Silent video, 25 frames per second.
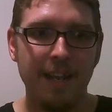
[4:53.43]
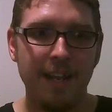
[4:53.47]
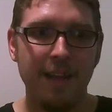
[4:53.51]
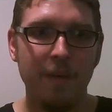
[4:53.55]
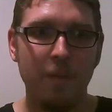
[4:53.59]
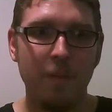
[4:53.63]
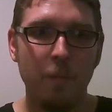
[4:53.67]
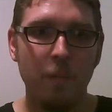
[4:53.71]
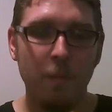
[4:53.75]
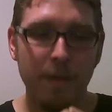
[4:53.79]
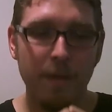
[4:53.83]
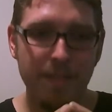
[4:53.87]

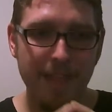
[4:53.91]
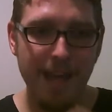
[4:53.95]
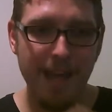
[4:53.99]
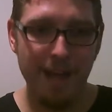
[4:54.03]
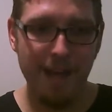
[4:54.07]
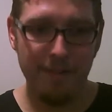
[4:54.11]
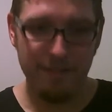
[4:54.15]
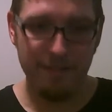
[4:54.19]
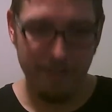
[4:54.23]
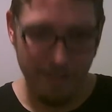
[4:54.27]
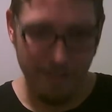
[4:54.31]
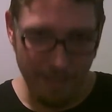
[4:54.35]

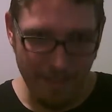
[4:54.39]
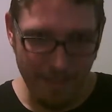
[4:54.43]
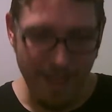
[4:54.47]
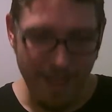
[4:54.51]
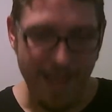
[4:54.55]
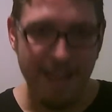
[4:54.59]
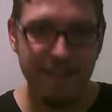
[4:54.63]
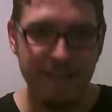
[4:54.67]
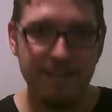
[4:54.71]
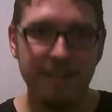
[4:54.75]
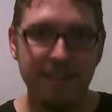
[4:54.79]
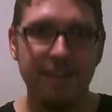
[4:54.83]
without
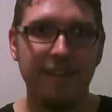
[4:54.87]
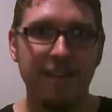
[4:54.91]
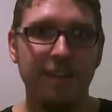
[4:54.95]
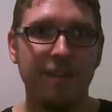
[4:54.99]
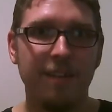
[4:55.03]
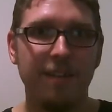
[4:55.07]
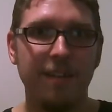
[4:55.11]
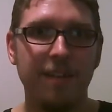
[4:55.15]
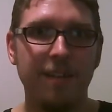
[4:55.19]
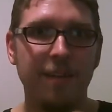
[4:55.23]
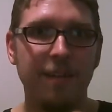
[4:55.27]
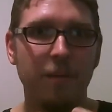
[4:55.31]
that,
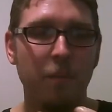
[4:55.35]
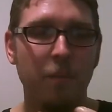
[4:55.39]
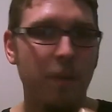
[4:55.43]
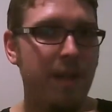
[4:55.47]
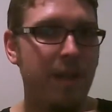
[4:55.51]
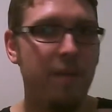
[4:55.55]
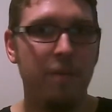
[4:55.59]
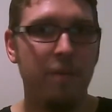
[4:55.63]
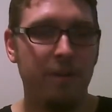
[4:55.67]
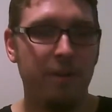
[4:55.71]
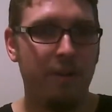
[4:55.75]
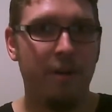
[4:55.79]

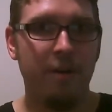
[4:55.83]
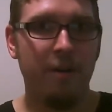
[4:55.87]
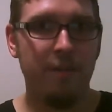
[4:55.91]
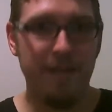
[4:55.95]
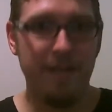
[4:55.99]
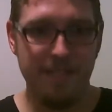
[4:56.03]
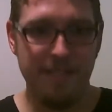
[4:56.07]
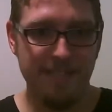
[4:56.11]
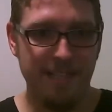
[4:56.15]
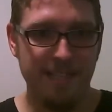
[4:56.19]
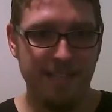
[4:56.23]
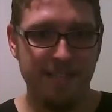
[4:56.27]
we would not
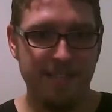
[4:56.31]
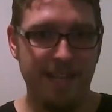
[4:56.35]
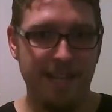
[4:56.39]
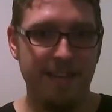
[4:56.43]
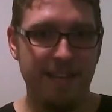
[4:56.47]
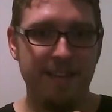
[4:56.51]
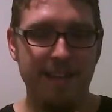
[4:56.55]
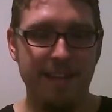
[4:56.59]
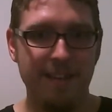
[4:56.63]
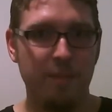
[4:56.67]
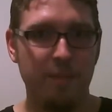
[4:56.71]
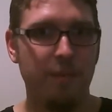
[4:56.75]
exist,
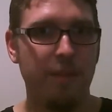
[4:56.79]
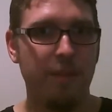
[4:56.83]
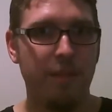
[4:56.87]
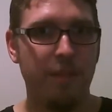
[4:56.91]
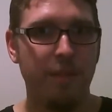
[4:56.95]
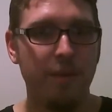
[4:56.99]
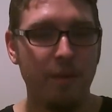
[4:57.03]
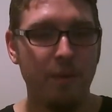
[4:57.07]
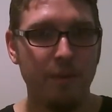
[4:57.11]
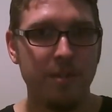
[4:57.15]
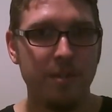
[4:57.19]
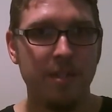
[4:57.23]
and neither would
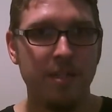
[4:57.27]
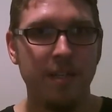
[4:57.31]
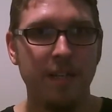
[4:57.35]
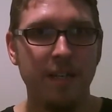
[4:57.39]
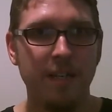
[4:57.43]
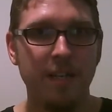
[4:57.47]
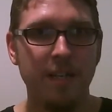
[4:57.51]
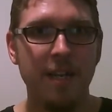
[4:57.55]
thought.